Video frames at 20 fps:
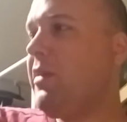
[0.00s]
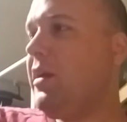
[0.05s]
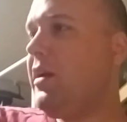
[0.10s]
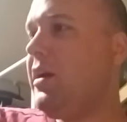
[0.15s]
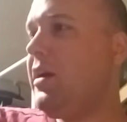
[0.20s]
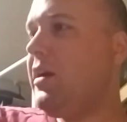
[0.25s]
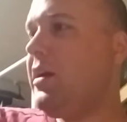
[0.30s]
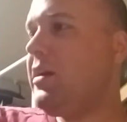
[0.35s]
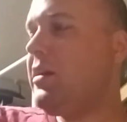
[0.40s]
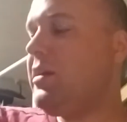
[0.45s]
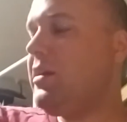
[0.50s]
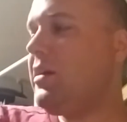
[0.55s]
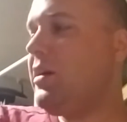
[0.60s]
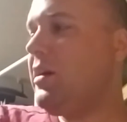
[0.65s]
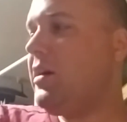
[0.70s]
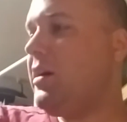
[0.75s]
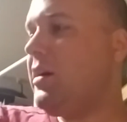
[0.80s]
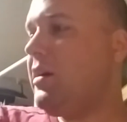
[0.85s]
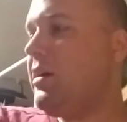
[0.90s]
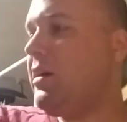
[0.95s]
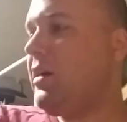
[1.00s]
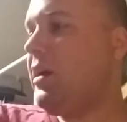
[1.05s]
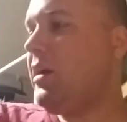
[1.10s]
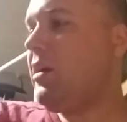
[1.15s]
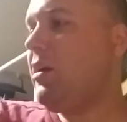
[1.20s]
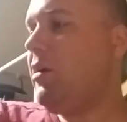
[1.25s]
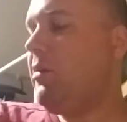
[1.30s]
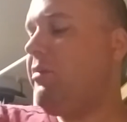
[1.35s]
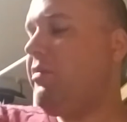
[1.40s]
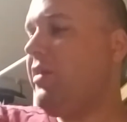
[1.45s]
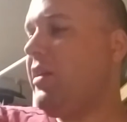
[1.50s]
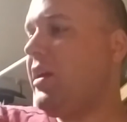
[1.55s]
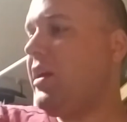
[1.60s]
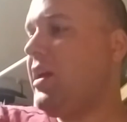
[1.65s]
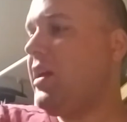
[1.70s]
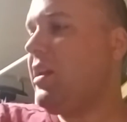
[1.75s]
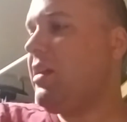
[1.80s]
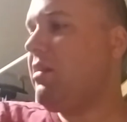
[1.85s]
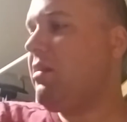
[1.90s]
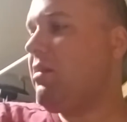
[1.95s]
and hopefully
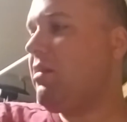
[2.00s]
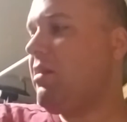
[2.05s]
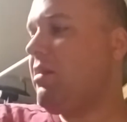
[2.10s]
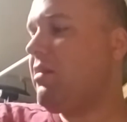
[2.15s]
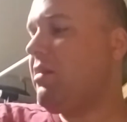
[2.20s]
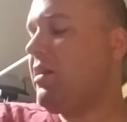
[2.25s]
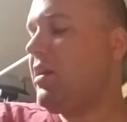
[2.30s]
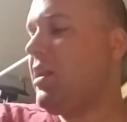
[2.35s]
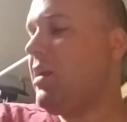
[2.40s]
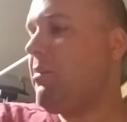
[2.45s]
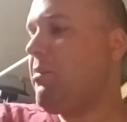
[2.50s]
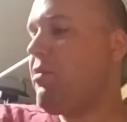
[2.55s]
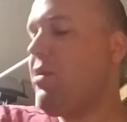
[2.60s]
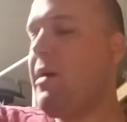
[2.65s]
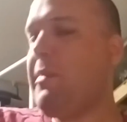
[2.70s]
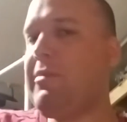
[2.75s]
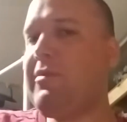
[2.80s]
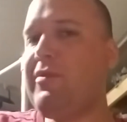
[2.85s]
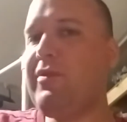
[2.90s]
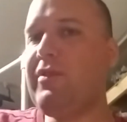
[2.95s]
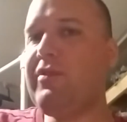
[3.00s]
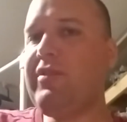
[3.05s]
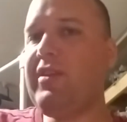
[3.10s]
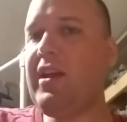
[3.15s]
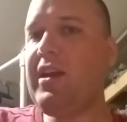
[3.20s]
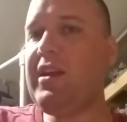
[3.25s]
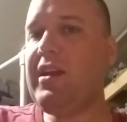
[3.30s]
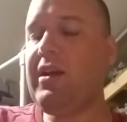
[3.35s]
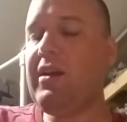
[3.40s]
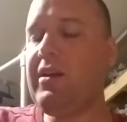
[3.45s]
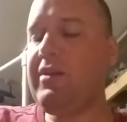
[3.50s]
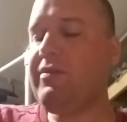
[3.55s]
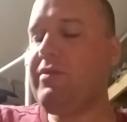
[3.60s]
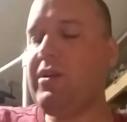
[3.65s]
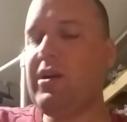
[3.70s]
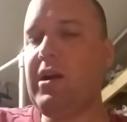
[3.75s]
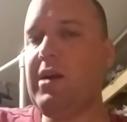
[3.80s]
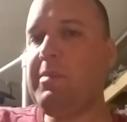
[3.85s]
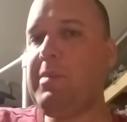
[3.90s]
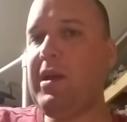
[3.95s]
get it prepped for sand or
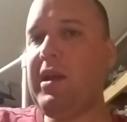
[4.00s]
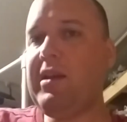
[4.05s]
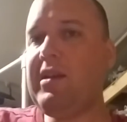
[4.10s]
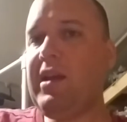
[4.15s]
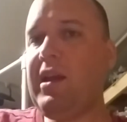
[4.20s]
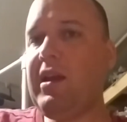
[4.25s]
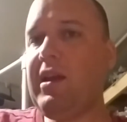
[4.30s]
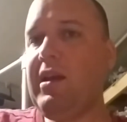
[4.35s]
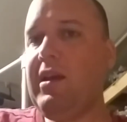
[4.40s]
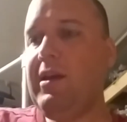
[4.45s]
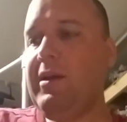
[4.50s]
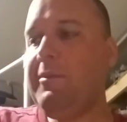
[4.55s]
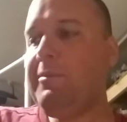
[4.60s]
for painting.